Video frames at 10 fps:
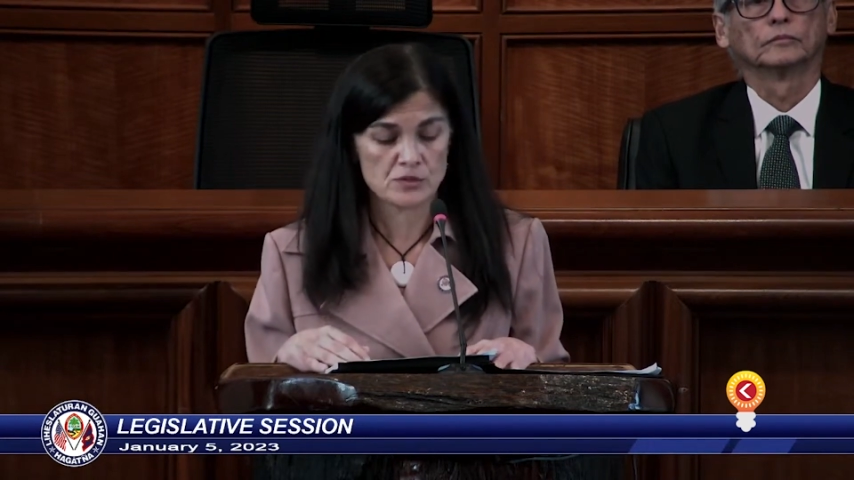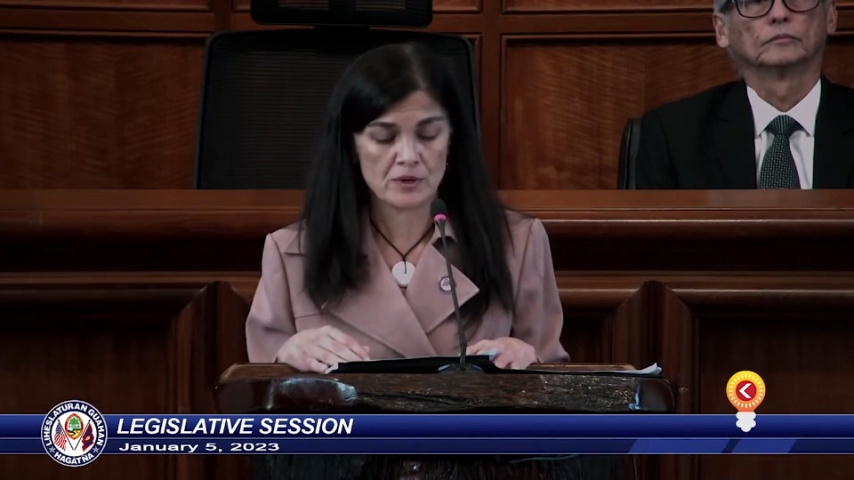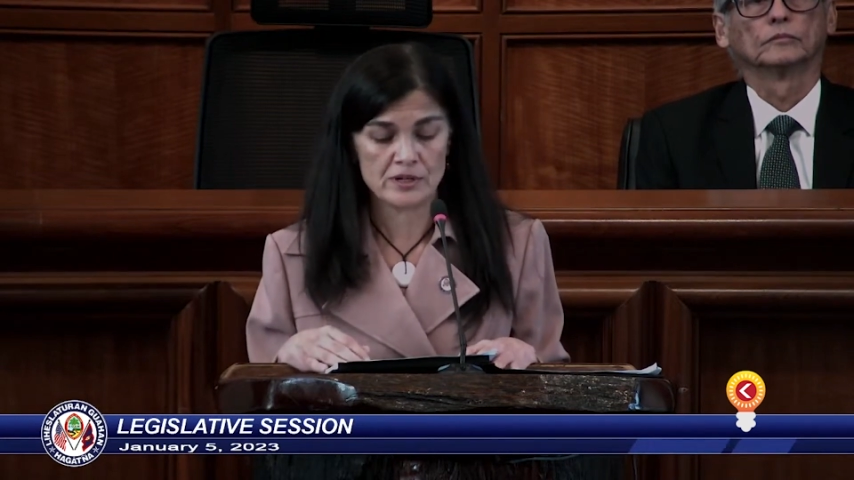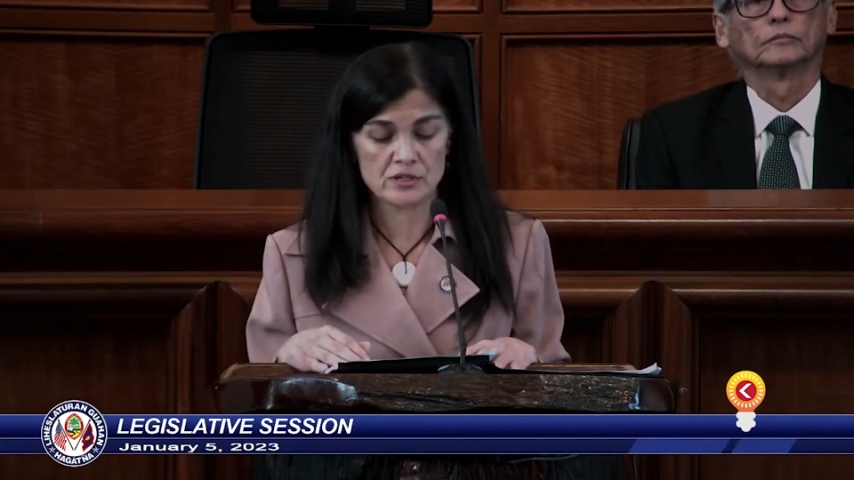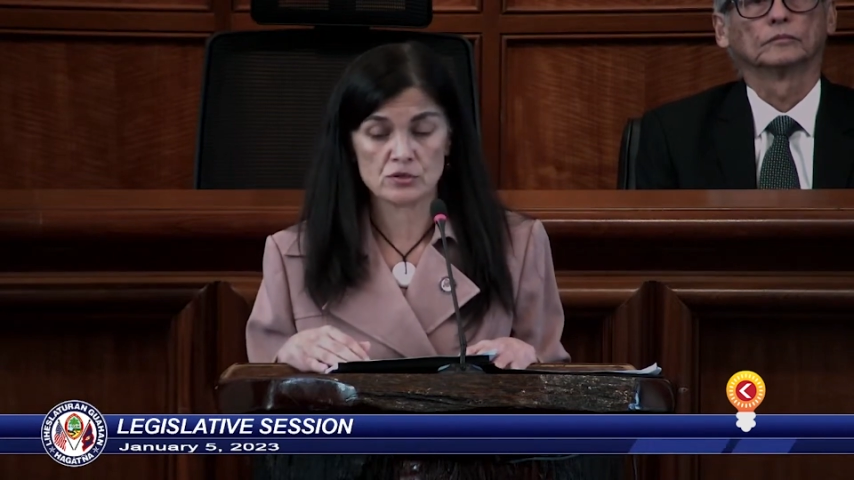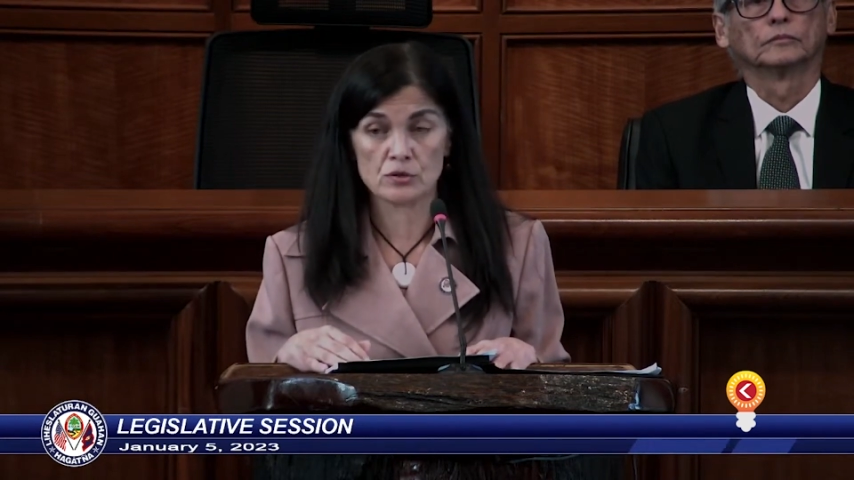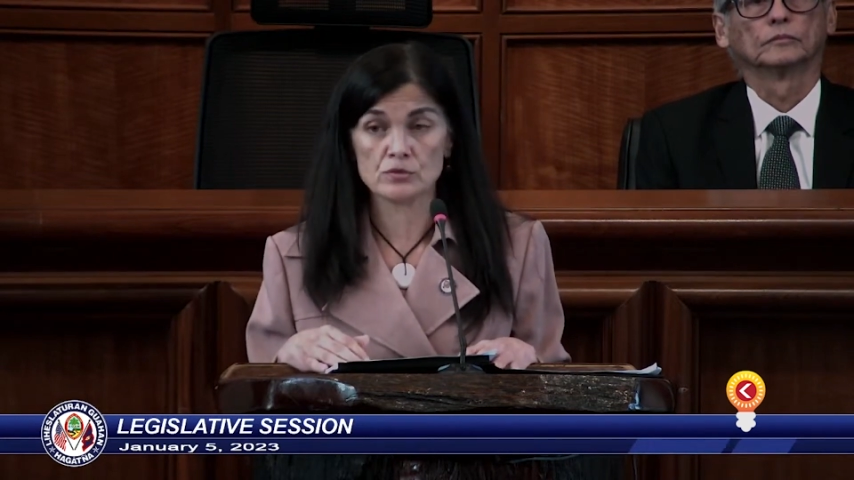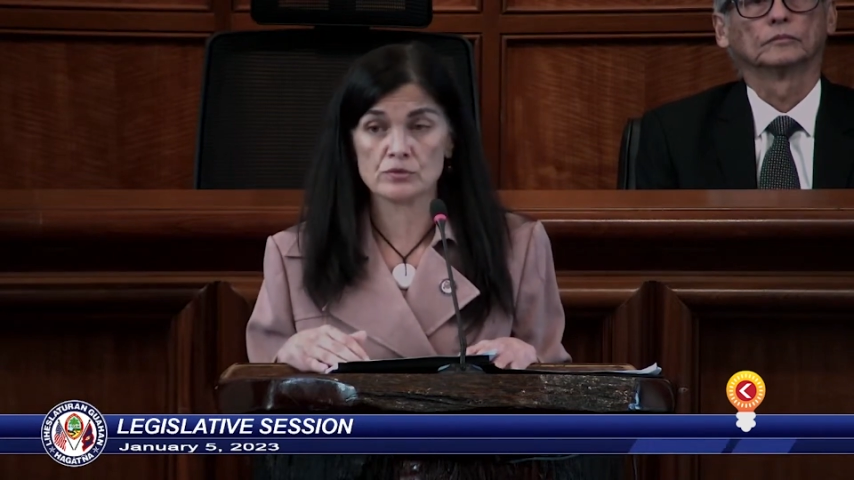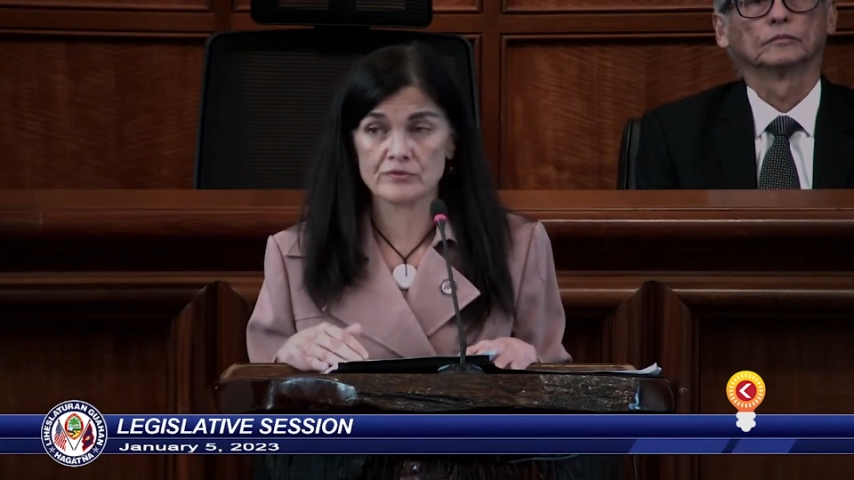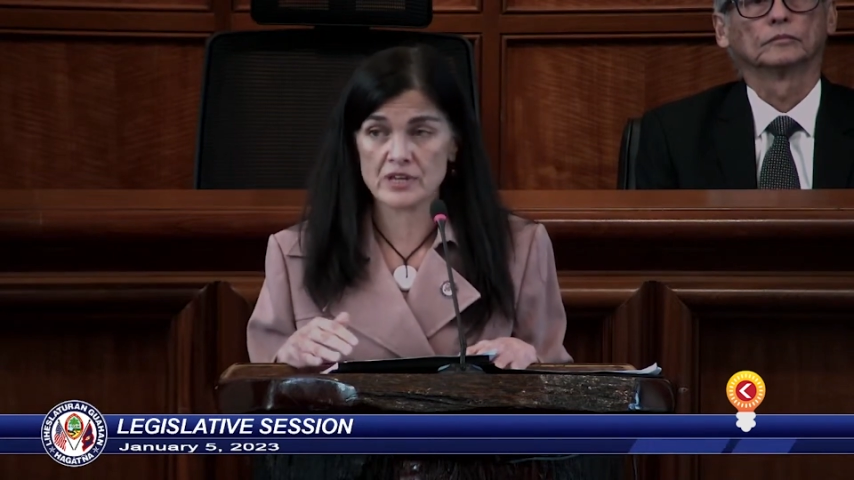well as those
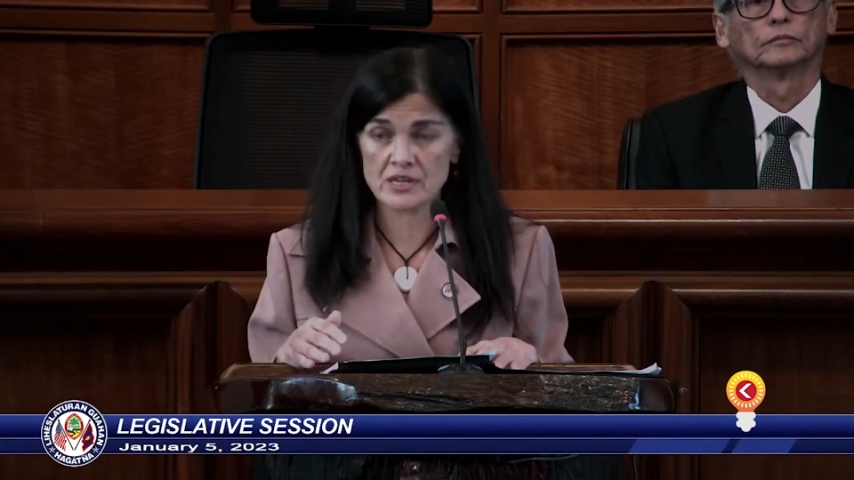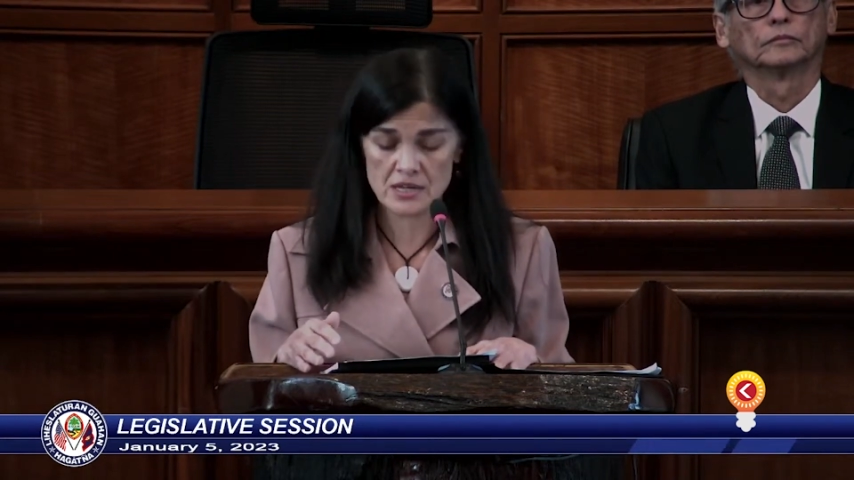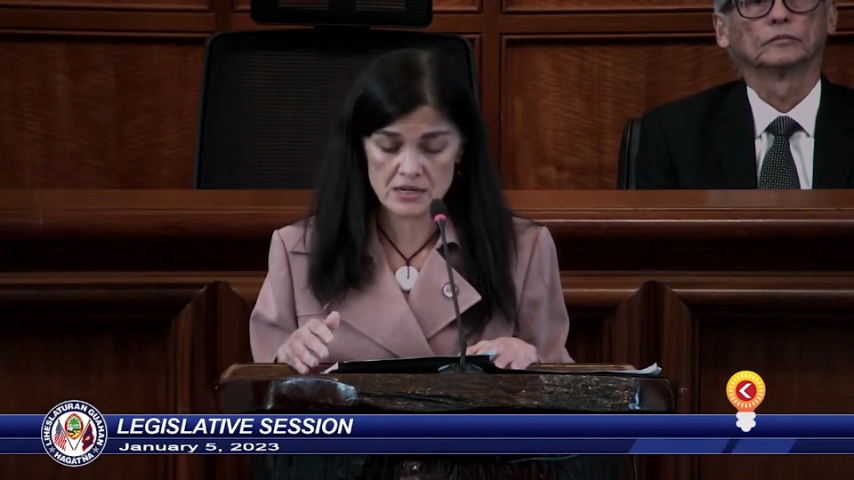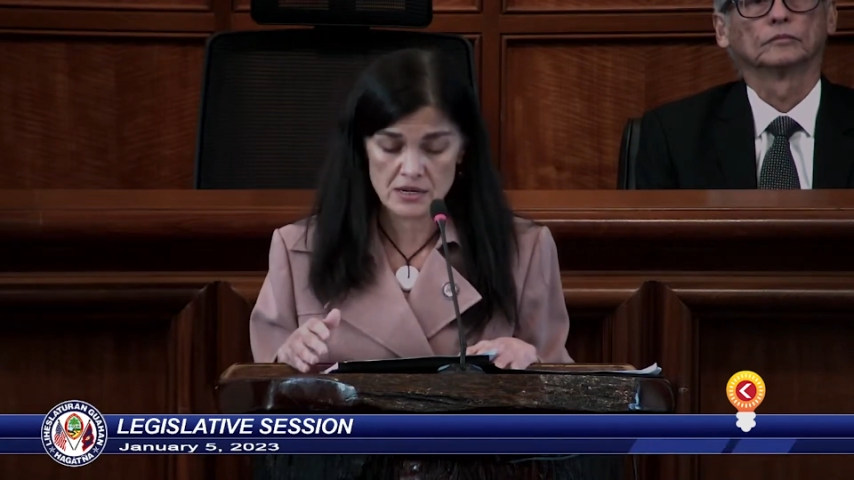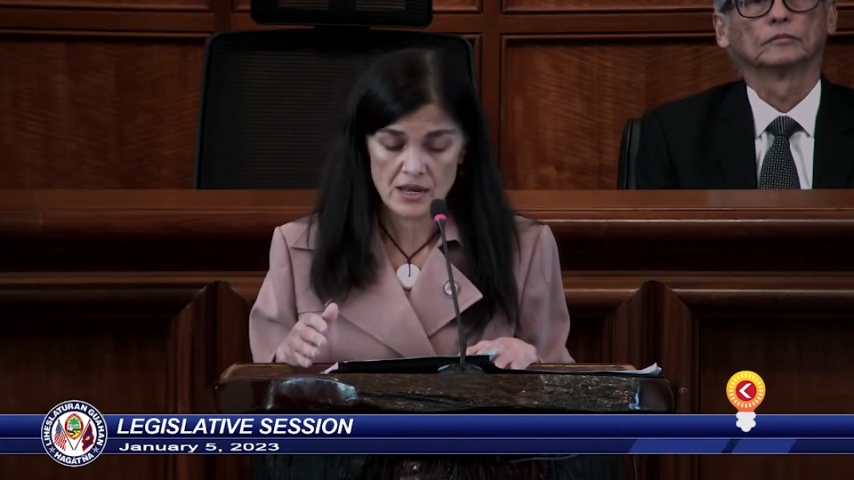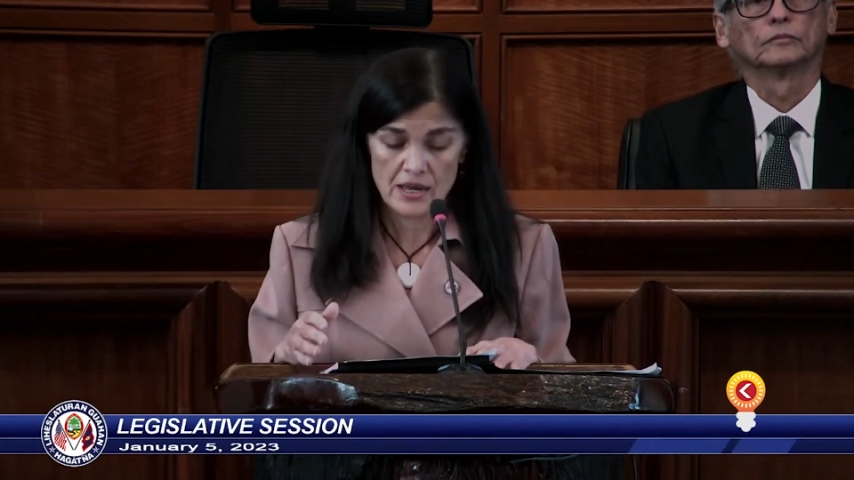who have taken